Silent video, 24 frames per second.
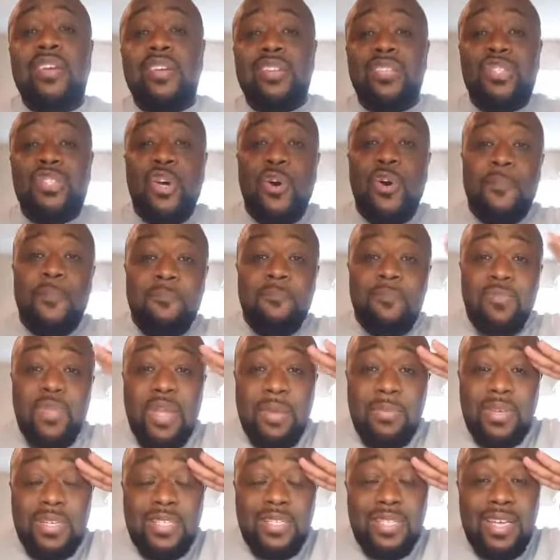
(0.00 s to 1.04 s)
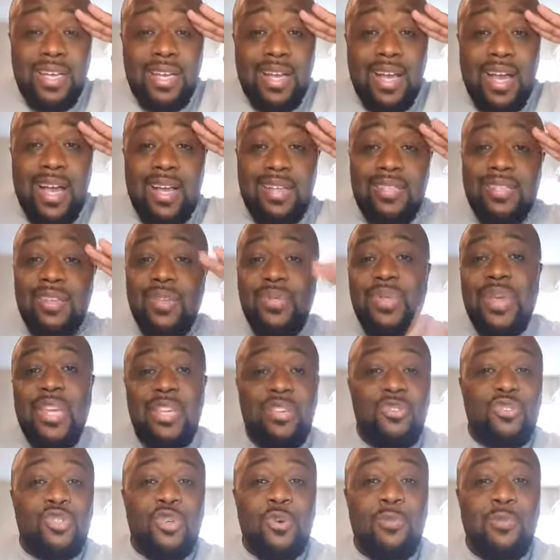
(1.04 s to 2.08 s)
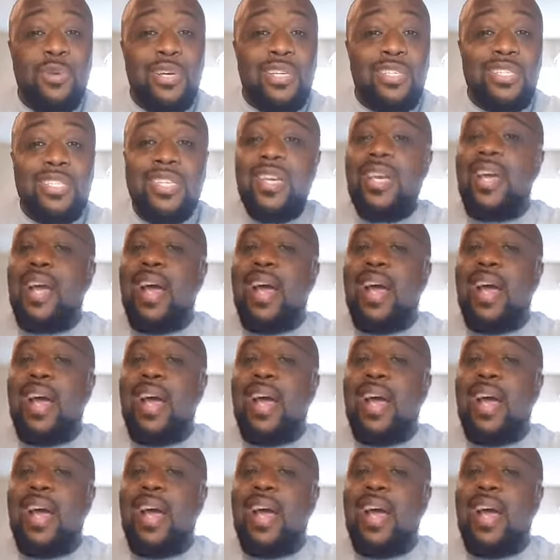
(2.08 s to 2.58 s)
So, that being said, guys, thank you so much.